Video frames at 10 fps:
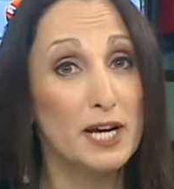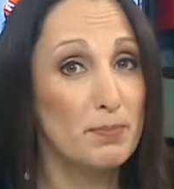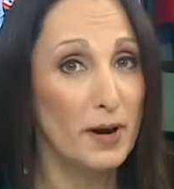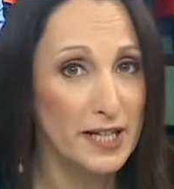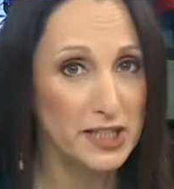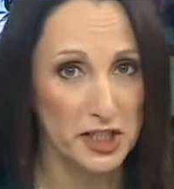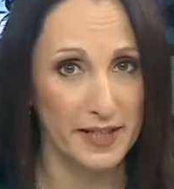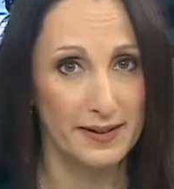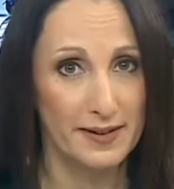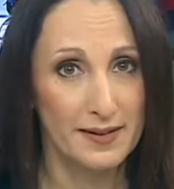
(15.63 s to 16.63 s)
an
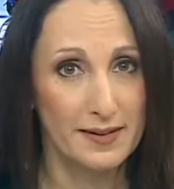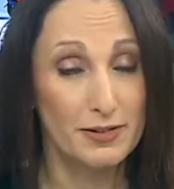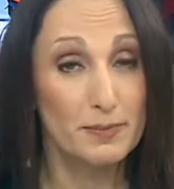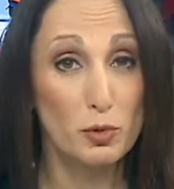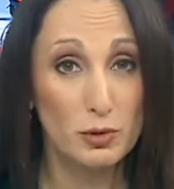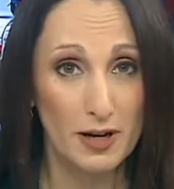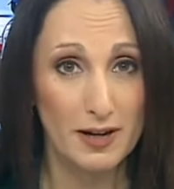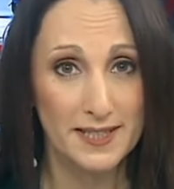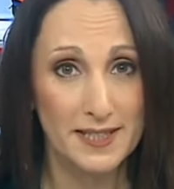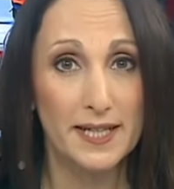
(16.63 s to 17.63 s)
apology for
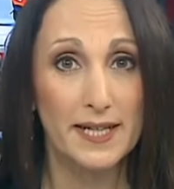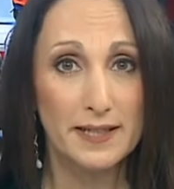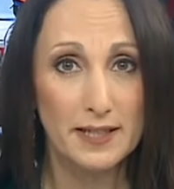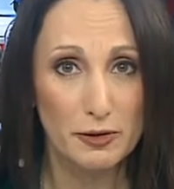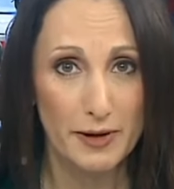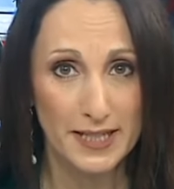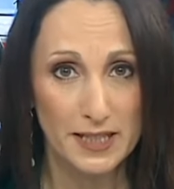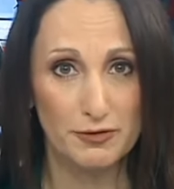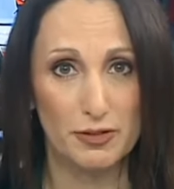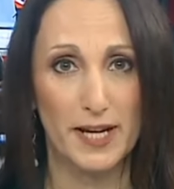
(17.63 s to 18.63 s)
broadcasting incorrect
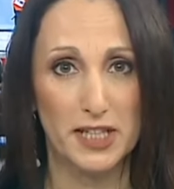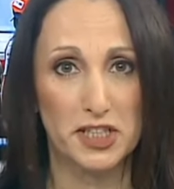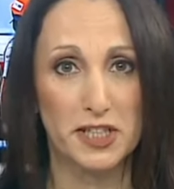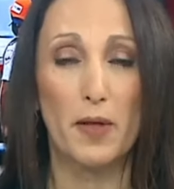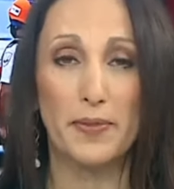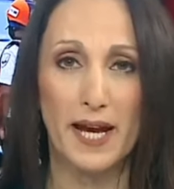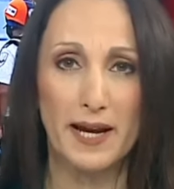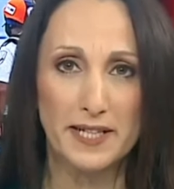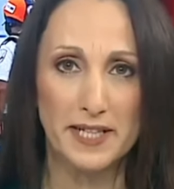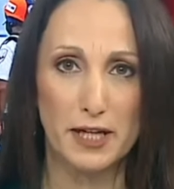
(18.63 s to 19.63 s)
information on the
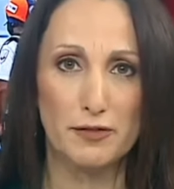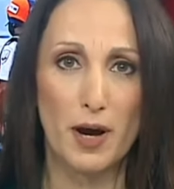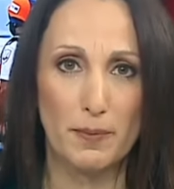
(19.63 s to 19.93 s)
IDF